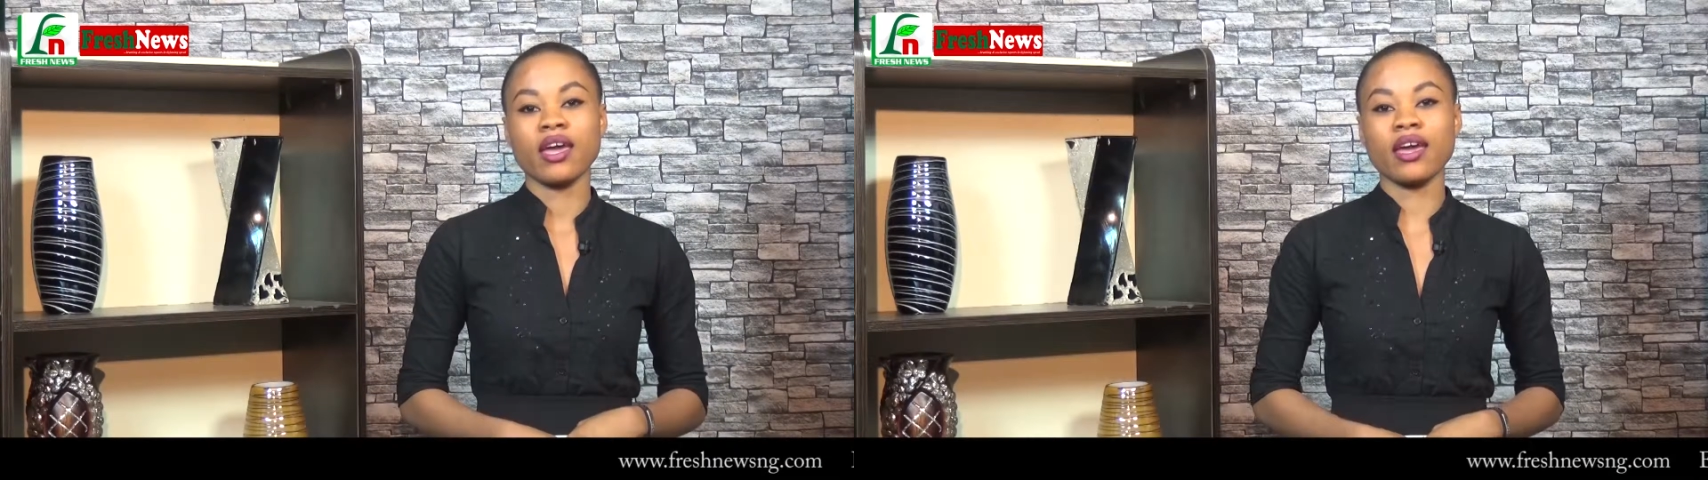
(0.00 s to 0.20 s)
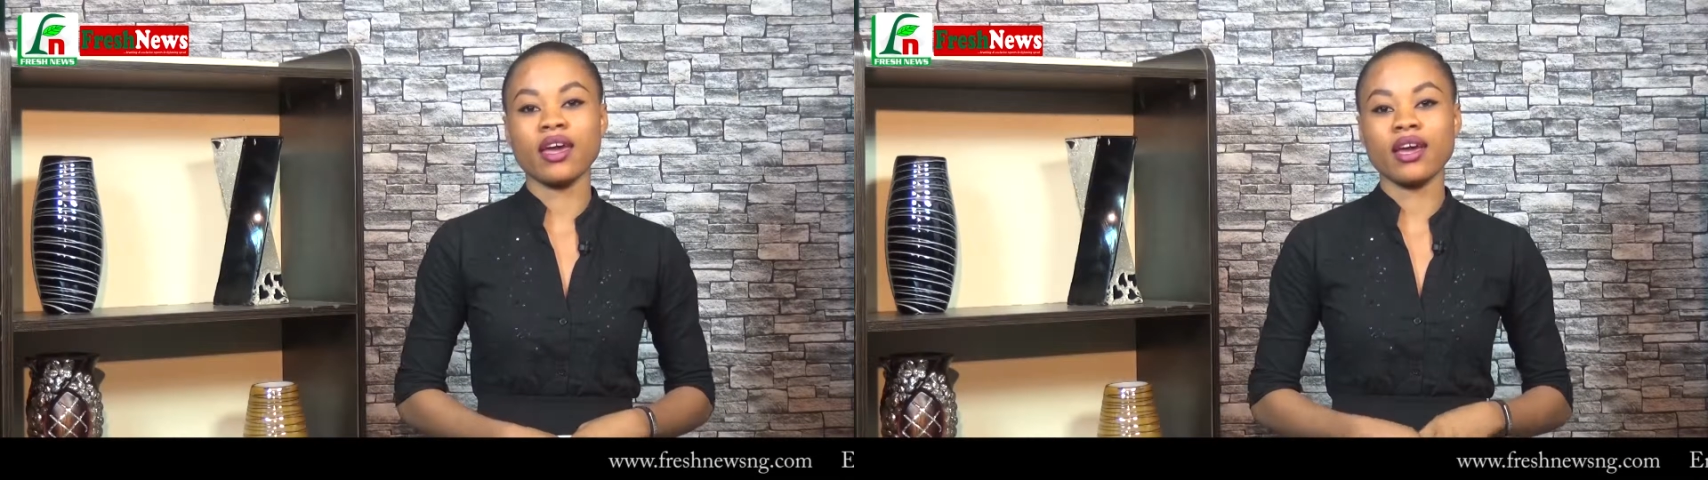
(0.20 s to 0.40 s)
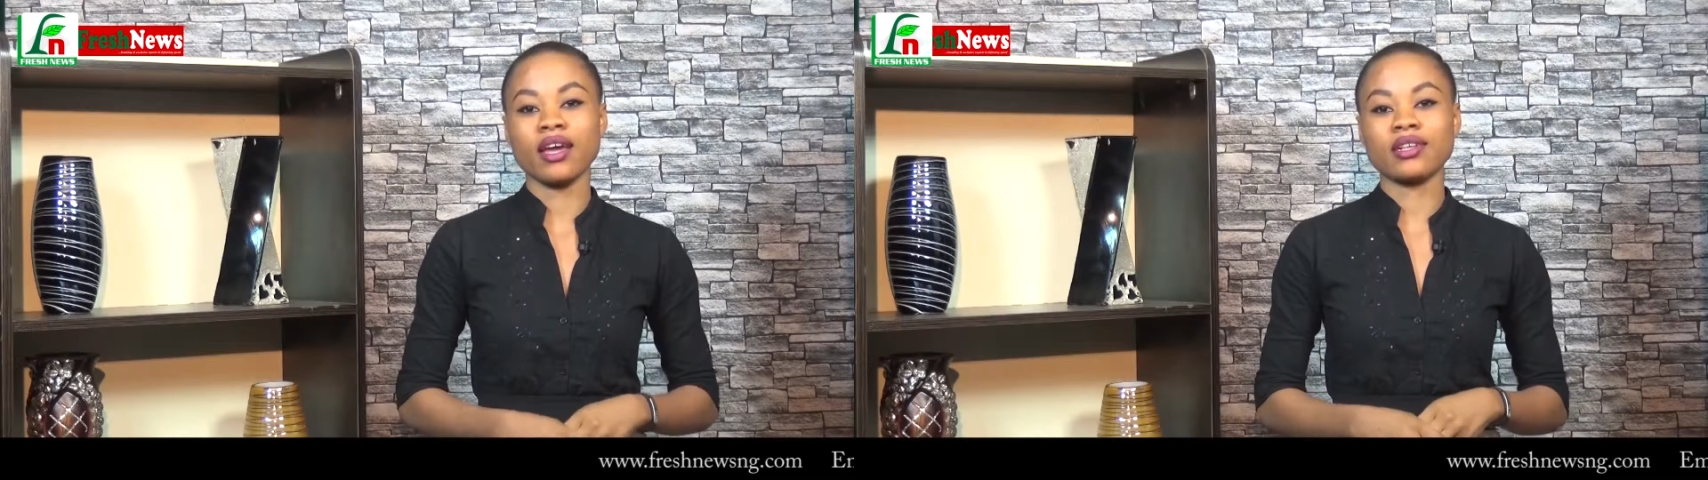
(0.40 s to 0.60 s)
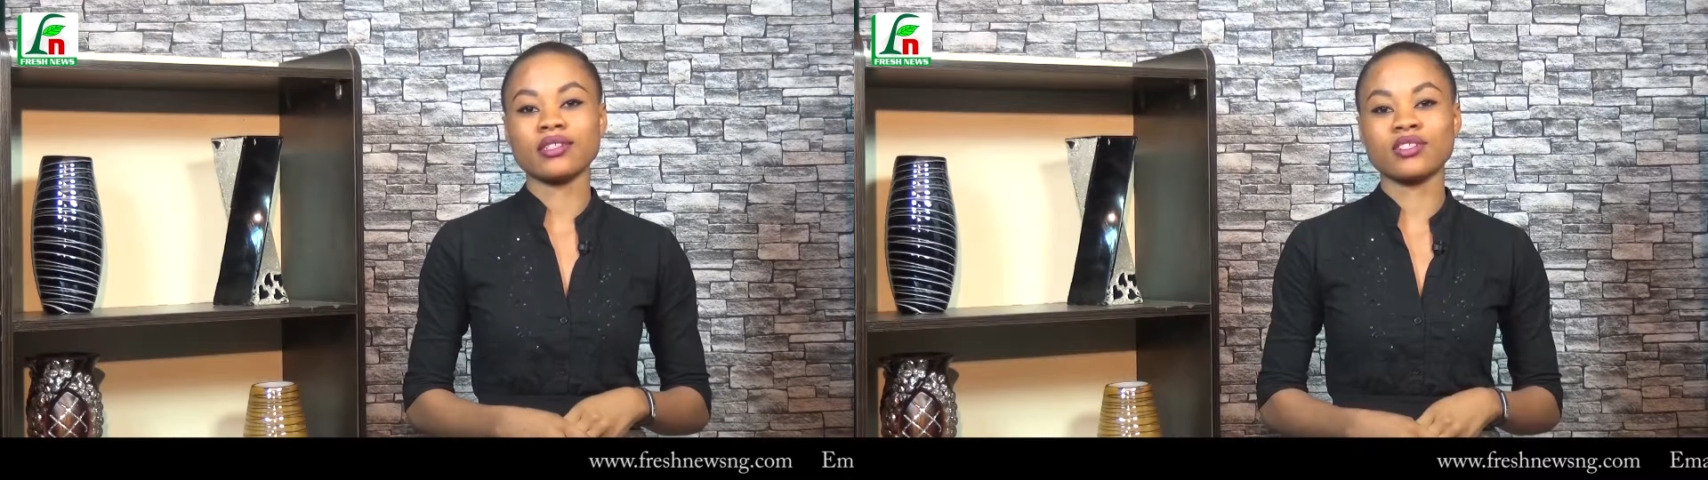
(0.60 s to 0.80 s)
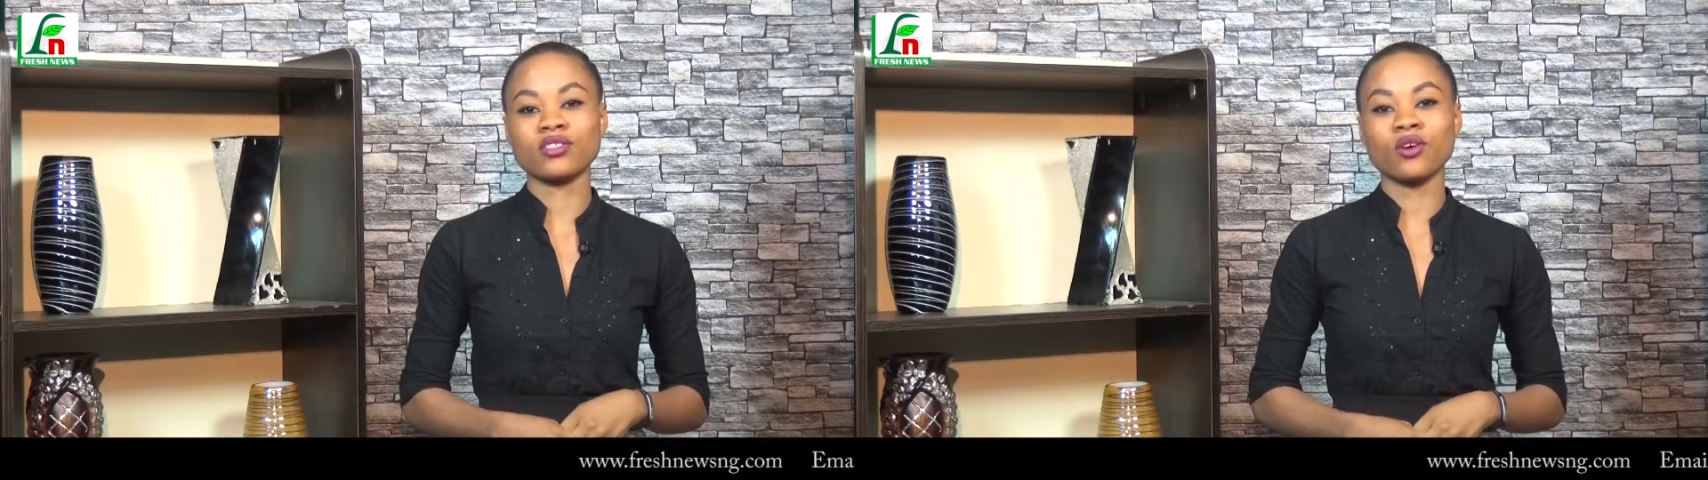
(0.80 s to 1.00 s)

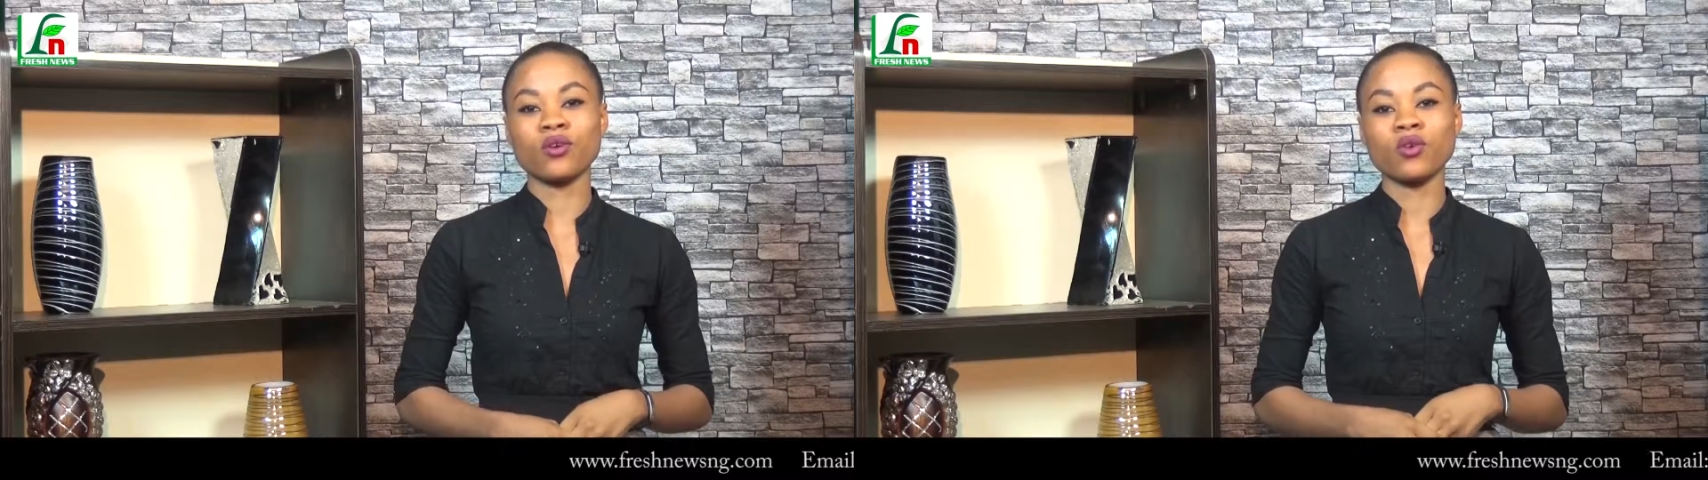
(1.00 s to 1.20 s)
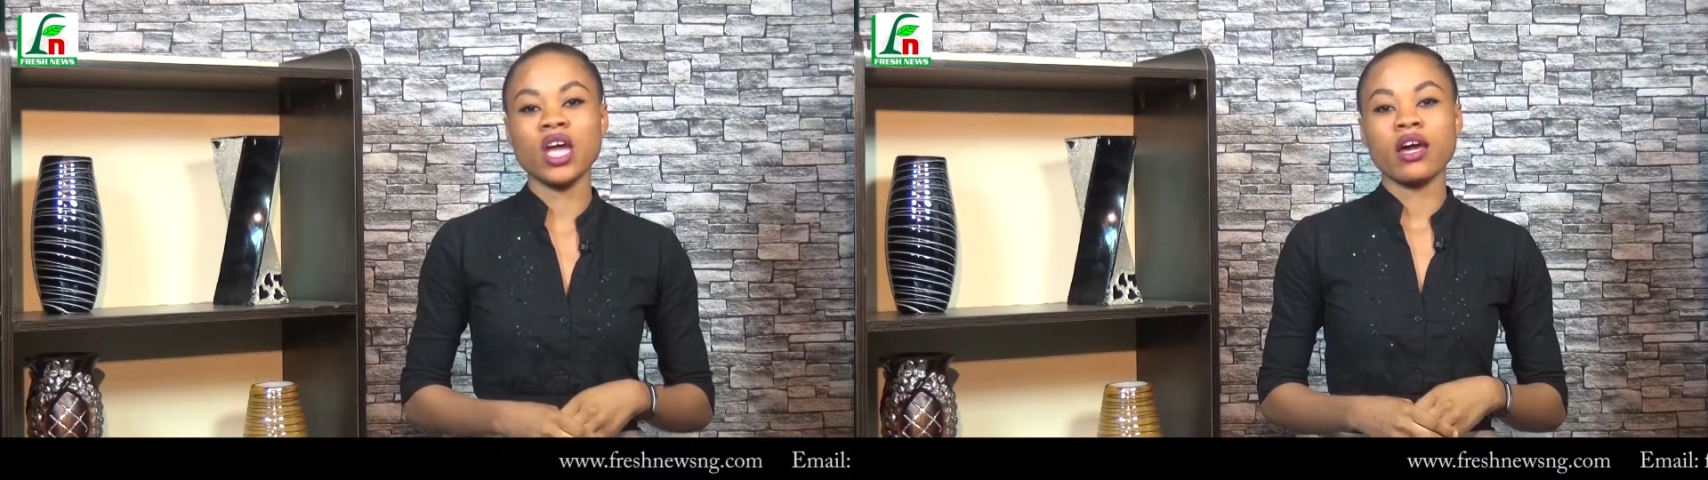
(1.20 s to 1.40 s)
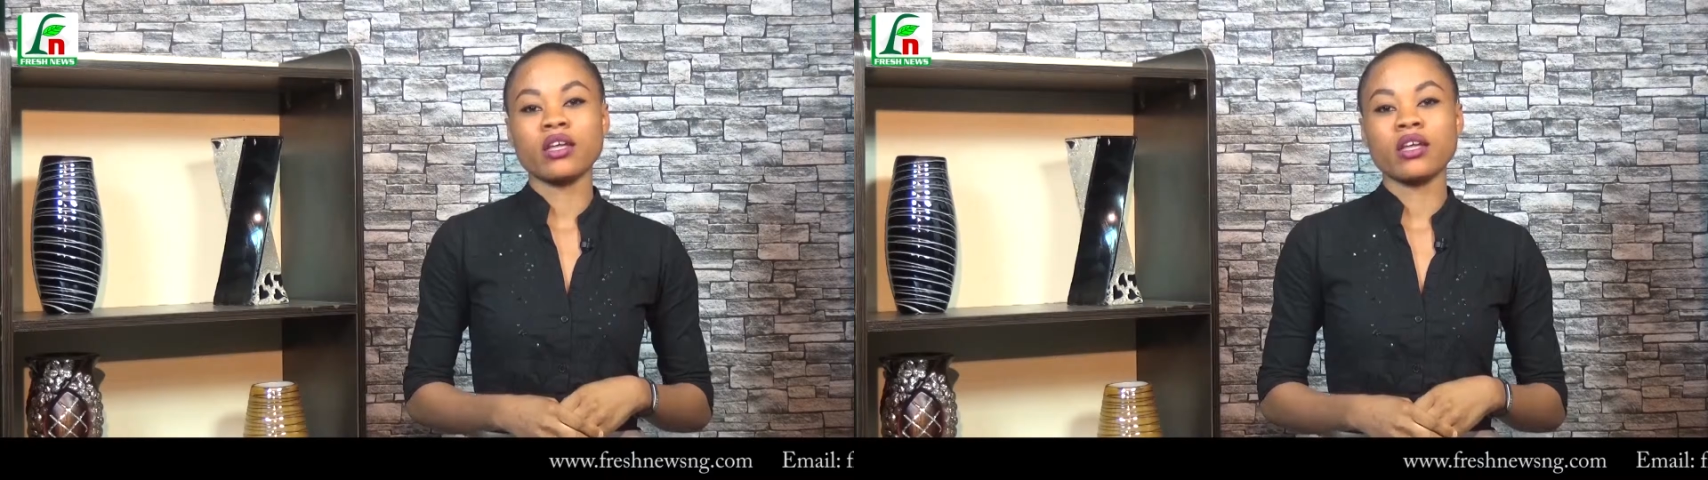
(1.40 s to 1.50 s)
And so